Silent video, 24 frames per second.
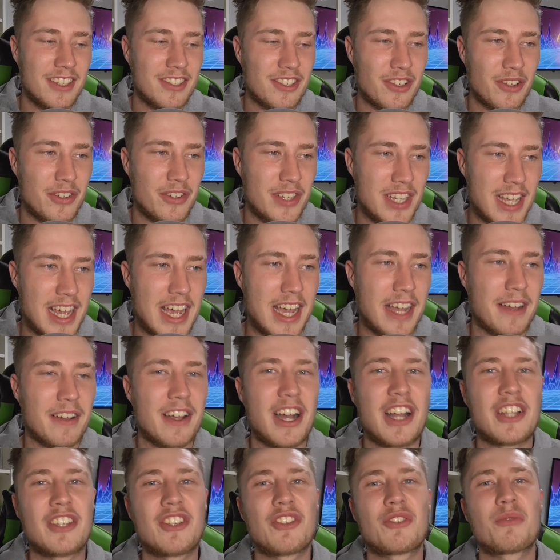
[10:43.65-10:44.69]
So yeah,
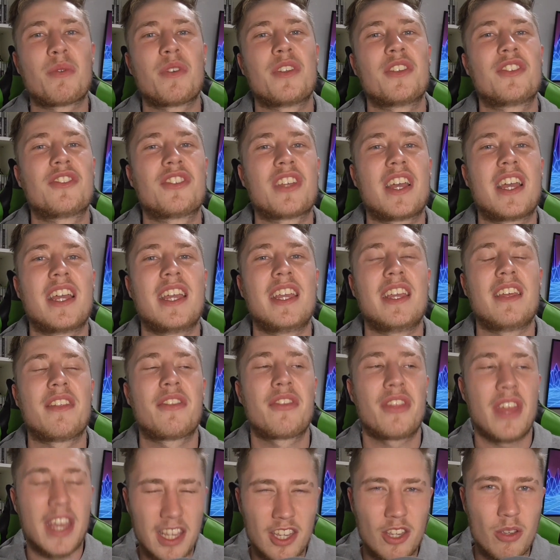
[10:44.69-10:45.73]
I just want to say
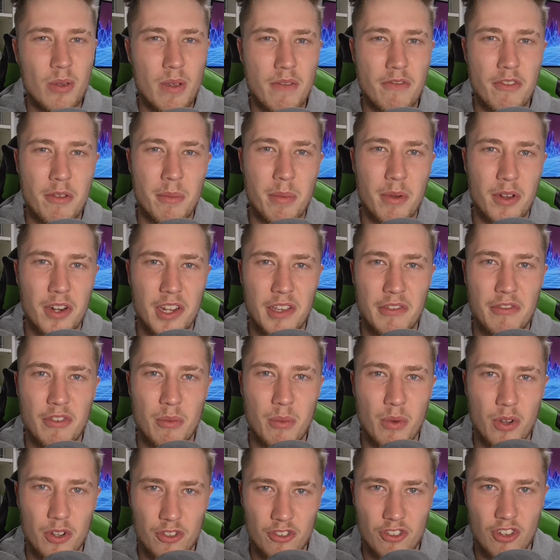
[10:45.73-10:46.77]
thank you everybody for
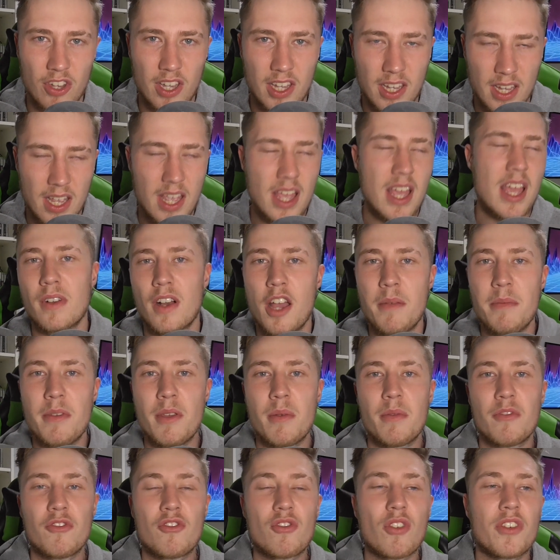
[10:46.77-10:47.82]
watching. I hope
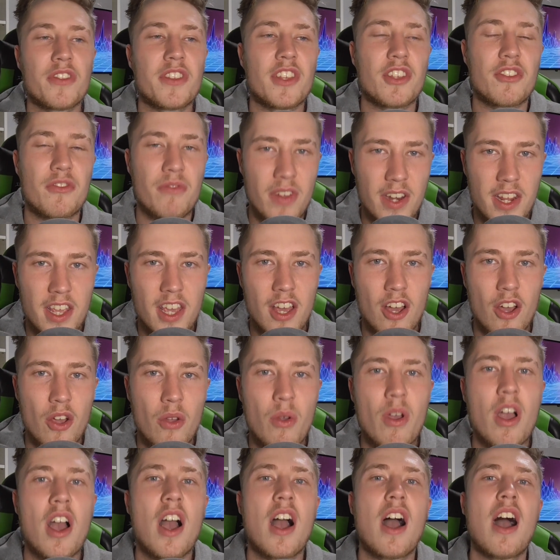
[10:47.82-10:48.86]
you enjoyed this
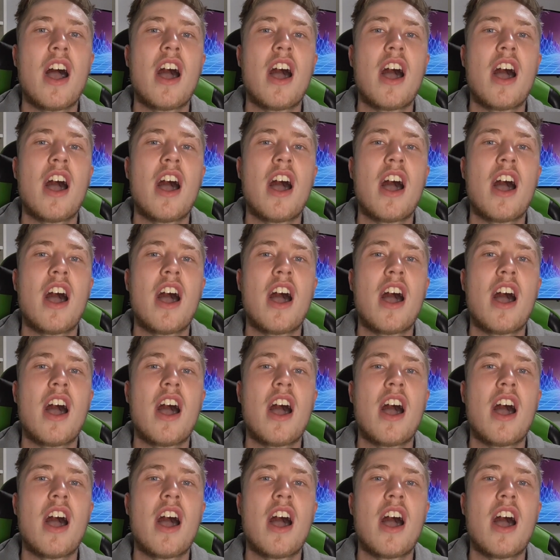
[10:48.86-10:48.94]
video.